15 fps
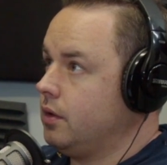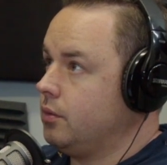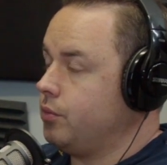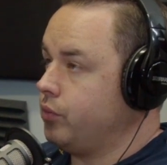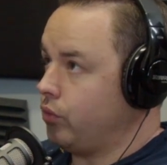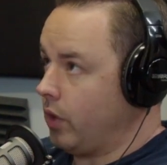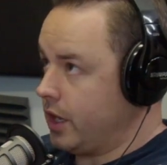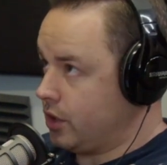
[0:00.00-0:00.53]

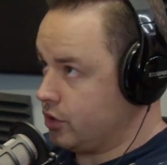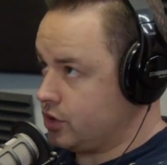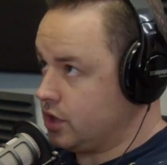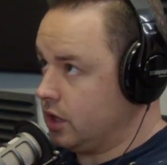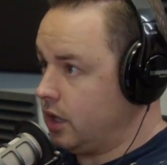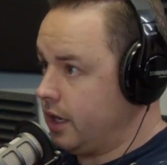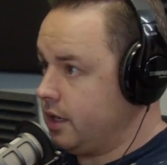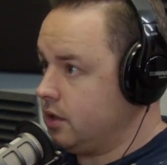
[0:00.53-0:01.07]
Breakers
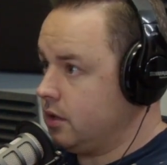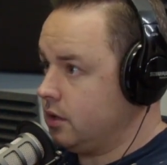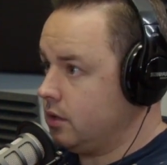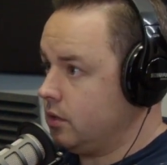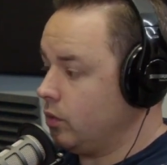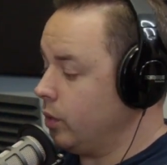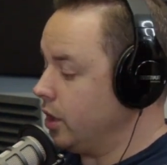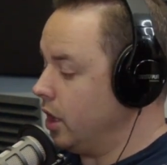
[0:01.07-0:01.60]
Delight.
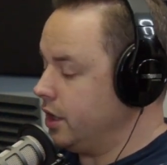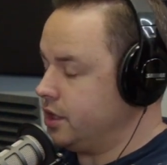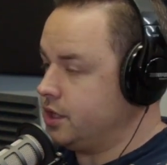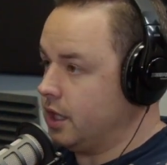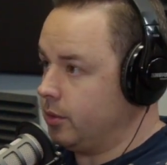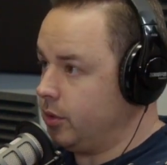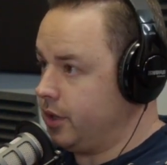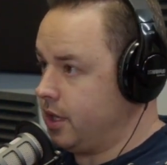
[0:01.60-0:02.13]
We got
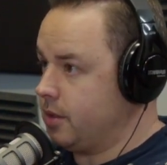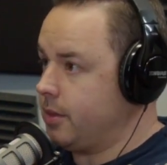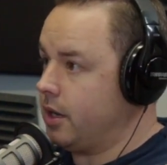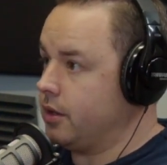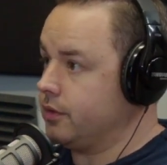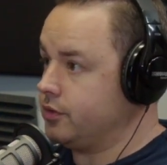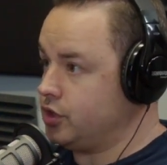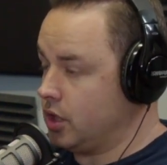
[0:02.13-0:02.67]
double the
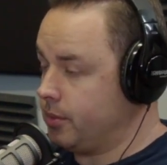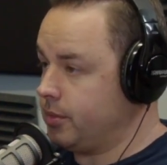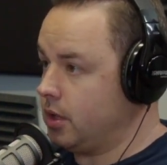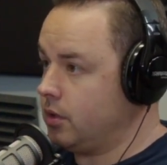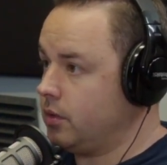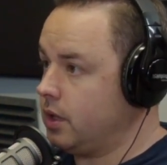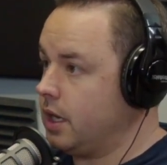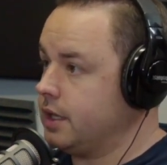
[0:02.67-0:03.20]
amount of
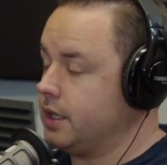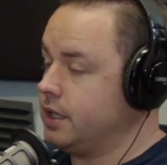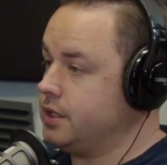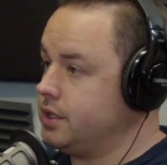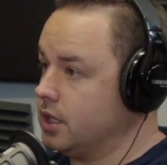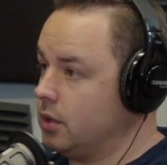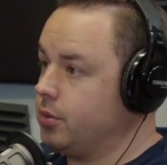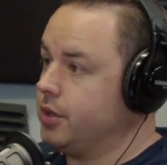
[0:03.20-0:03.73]
Jumbo, and
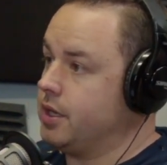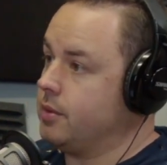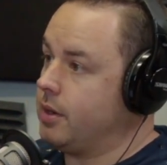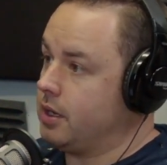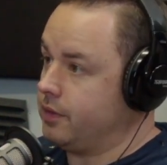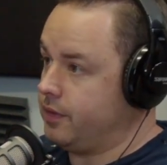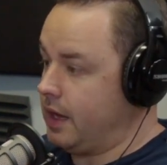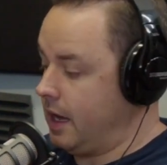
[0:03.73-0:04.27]
then double the
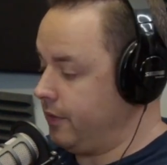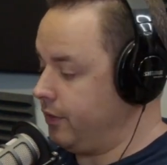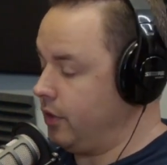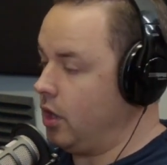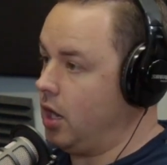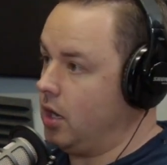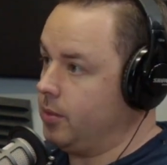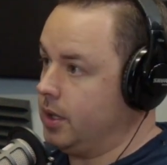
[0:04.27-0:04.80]
amount of that
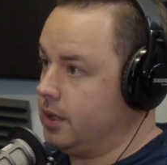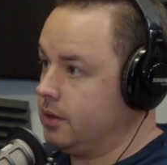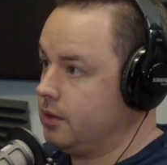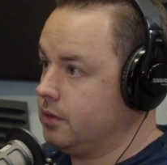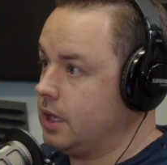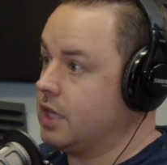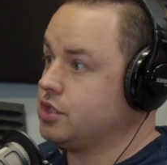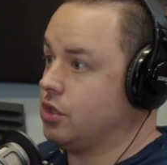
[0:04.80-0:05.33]
for Hobby.
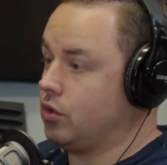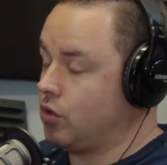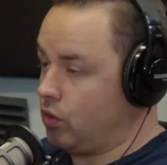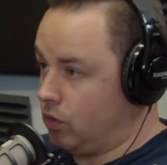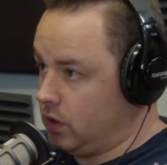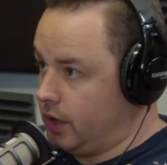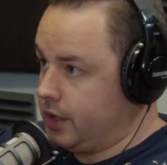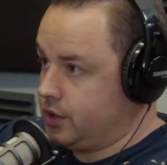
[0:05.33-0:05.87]
That's our
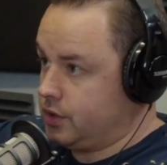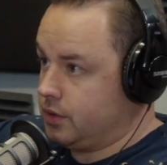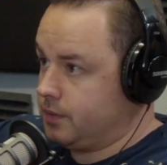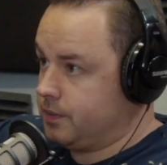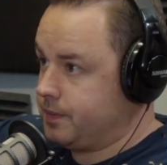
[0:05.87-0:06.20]
correlation.